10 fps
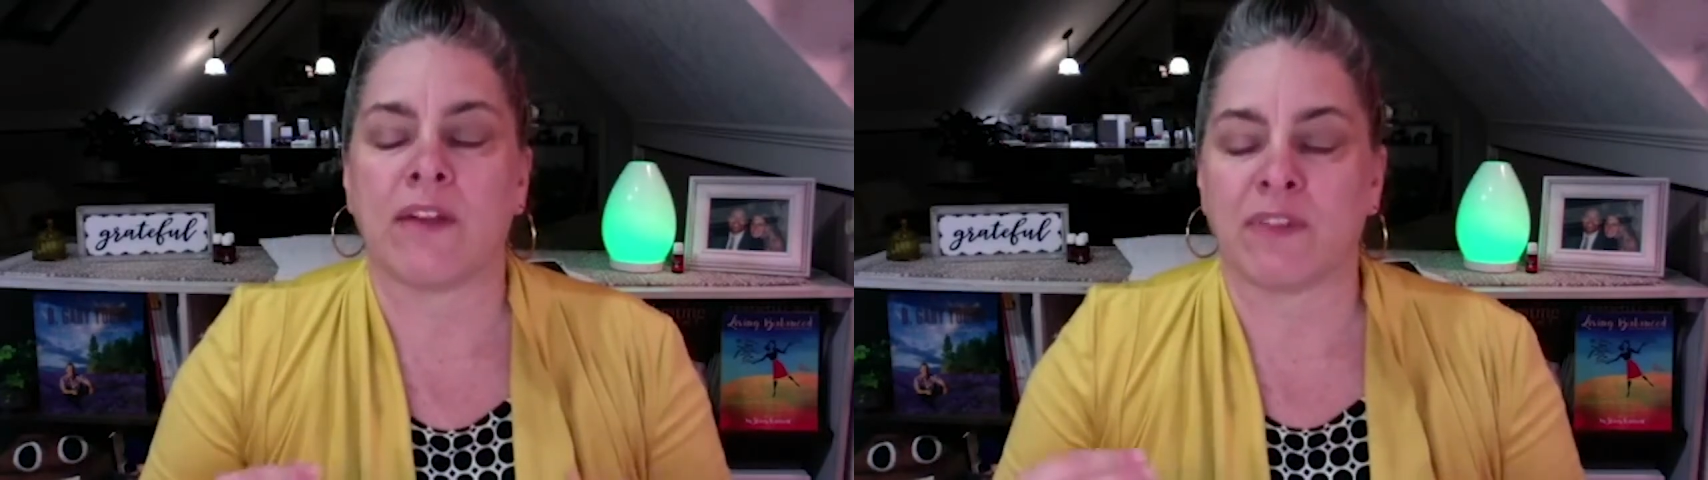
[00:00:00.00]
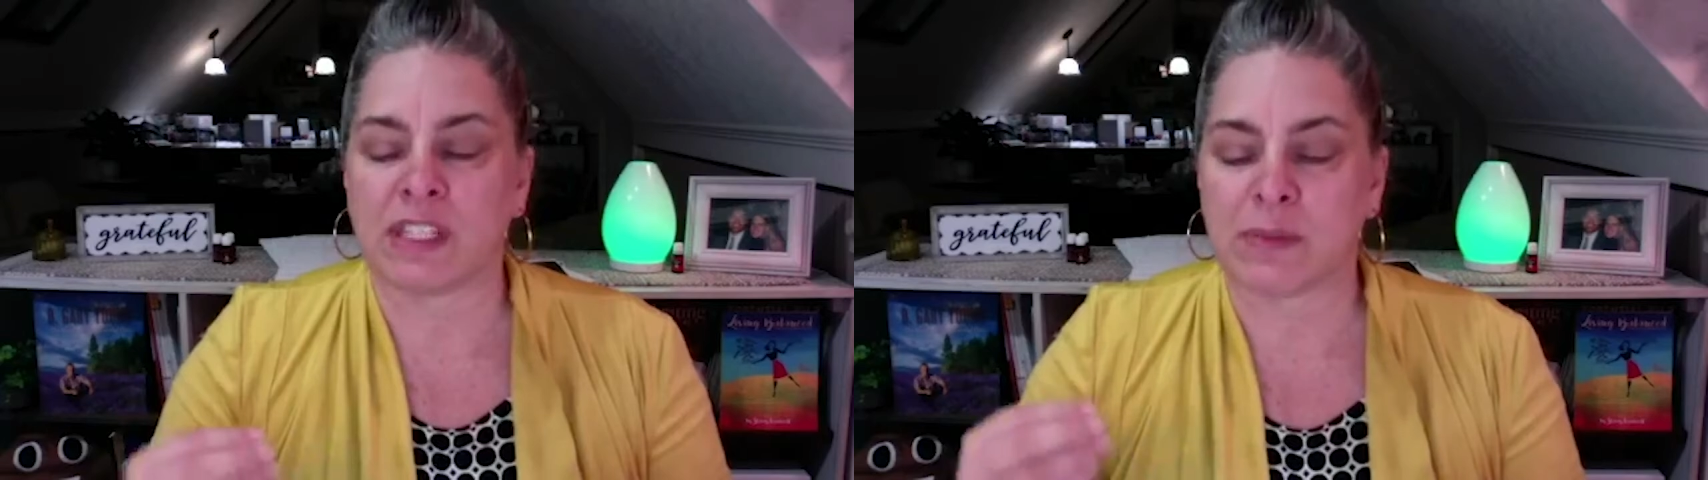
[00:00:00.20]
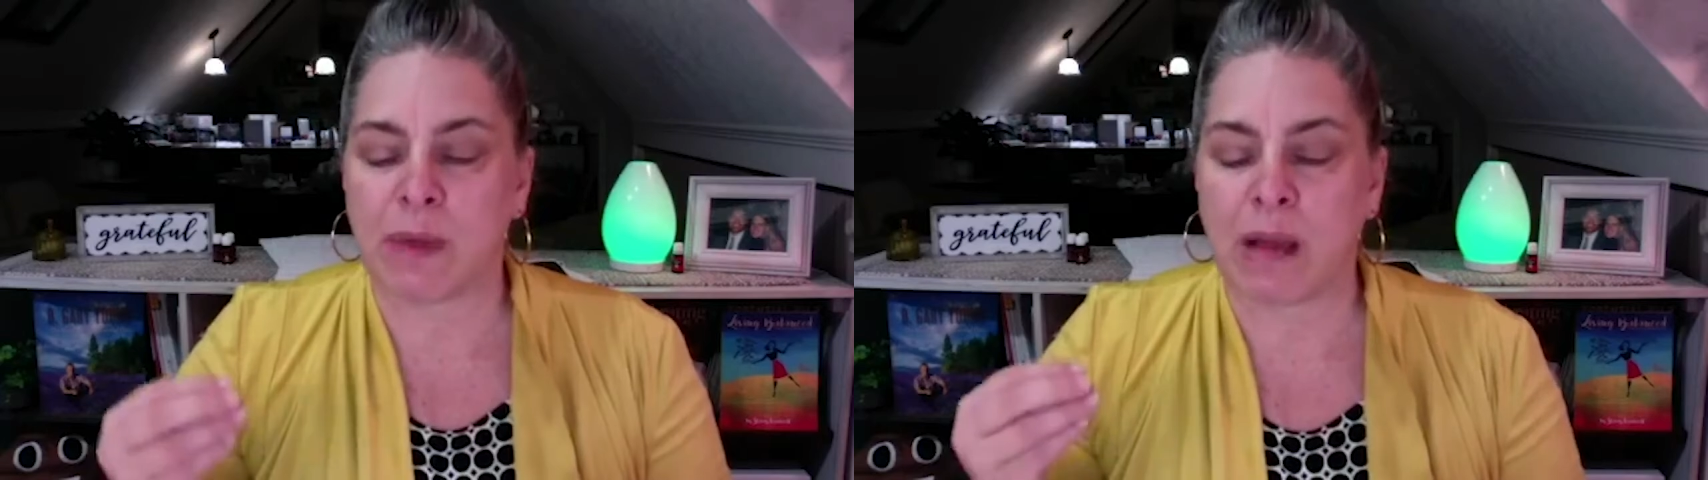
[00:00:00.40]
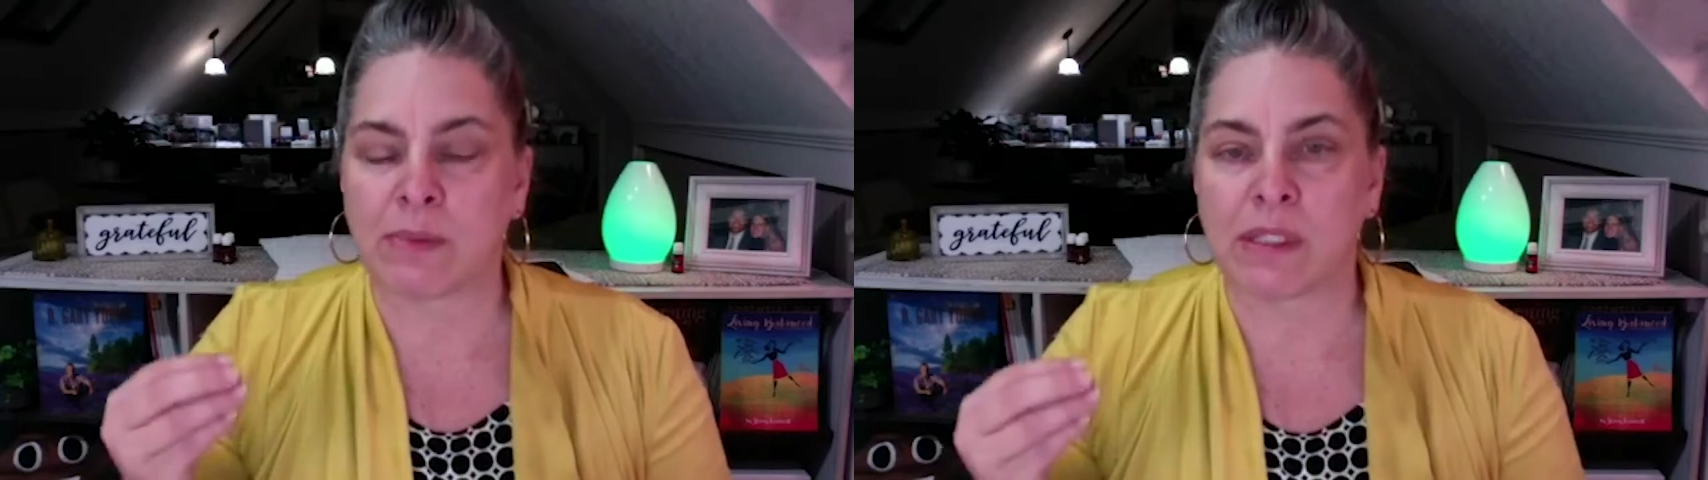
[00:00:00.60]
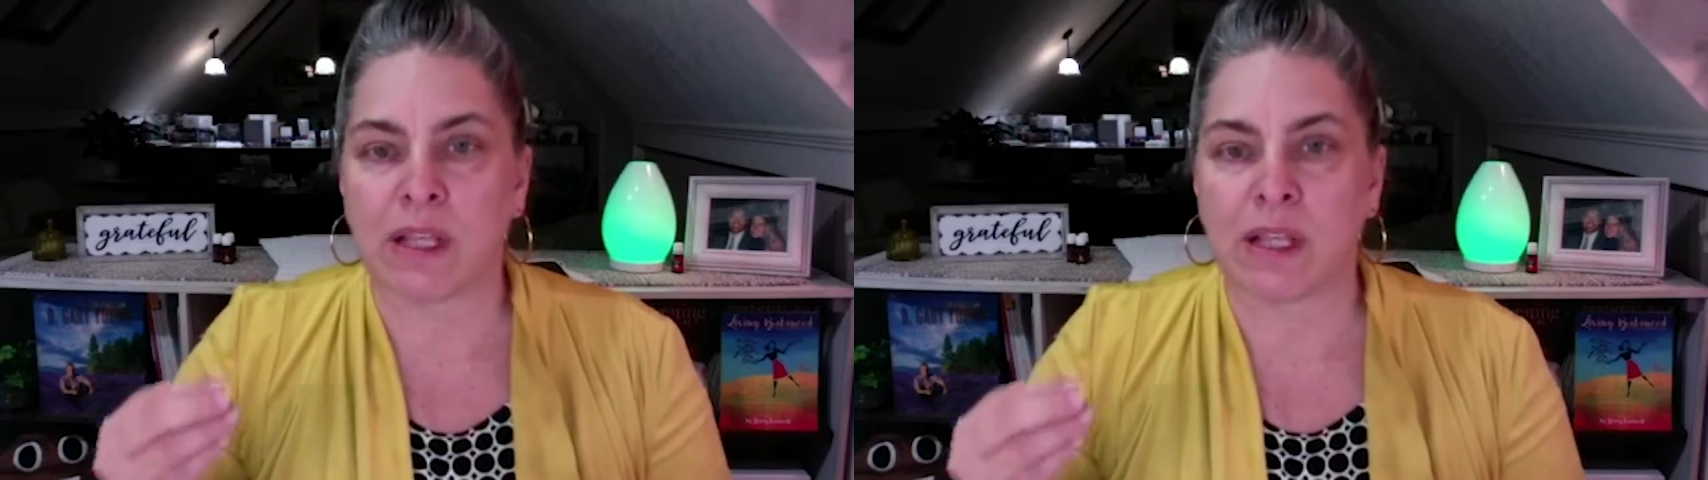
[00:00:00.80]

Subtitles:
if this mom's